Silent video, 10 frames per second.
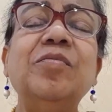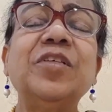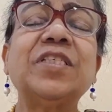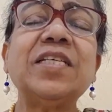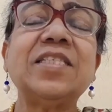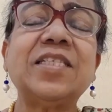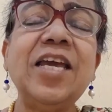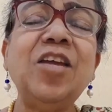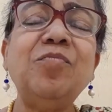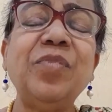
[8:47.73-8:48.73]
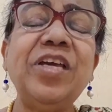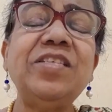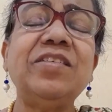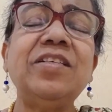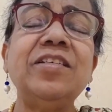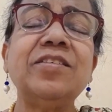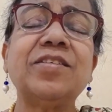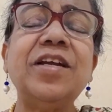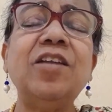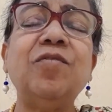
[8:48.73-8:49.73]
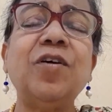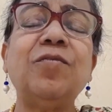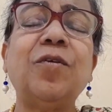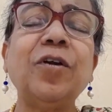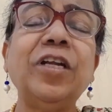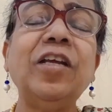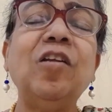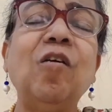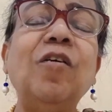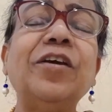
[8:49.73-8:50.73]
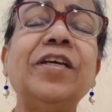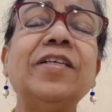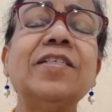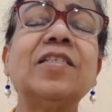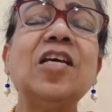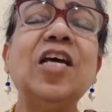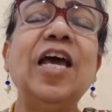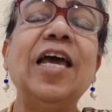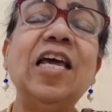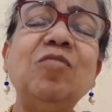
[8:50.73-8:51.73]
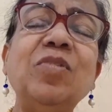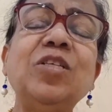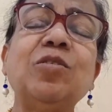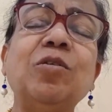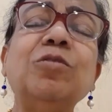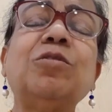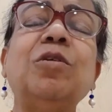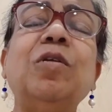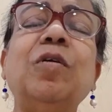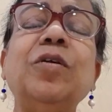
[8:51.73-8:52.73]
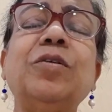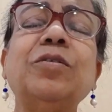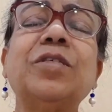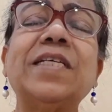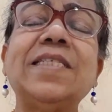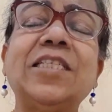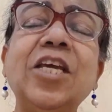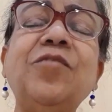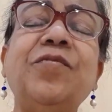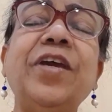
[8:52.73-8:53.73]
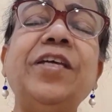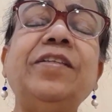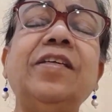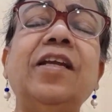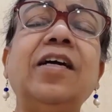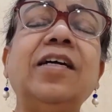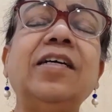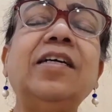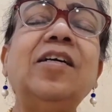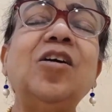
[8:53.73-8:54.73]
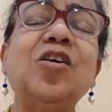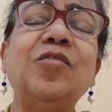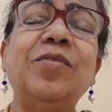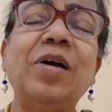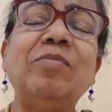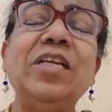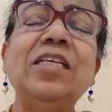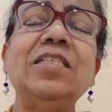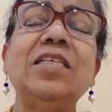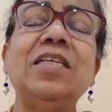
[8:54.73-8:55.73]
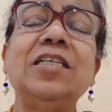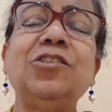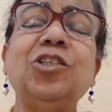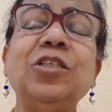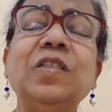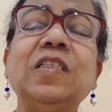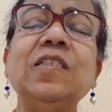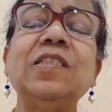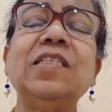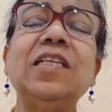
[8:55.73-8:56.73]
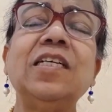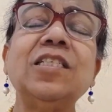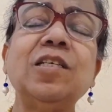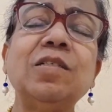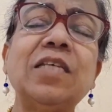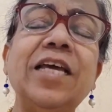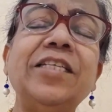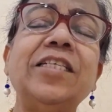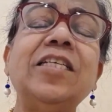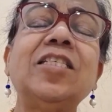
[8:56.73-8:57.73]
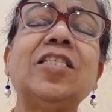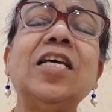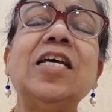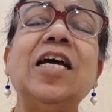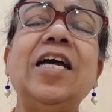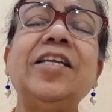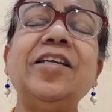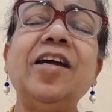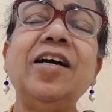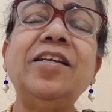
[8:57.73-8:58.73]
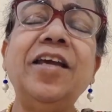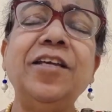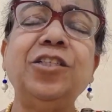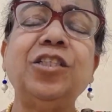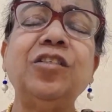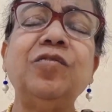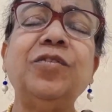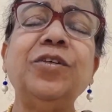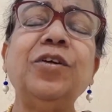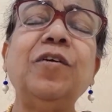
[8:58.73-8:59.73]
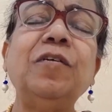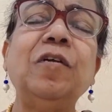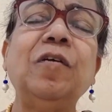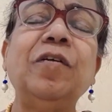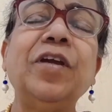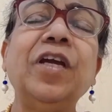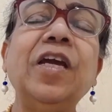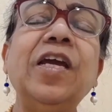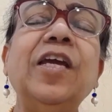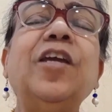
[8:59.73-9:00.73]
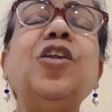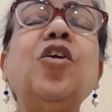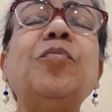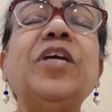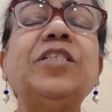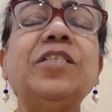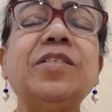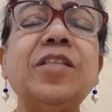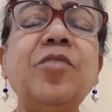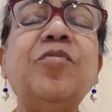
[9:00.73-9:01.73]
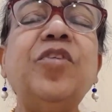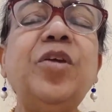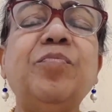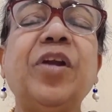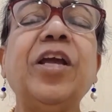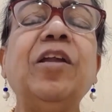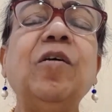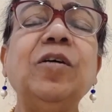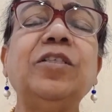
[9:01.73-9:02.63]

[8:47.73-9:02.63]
sustain peace in Israel for 40 long years, help us also, Lord, to sustain faith in our families, in our churches, in our societies, and in our nation for your glory. In your precious name we pray, Lord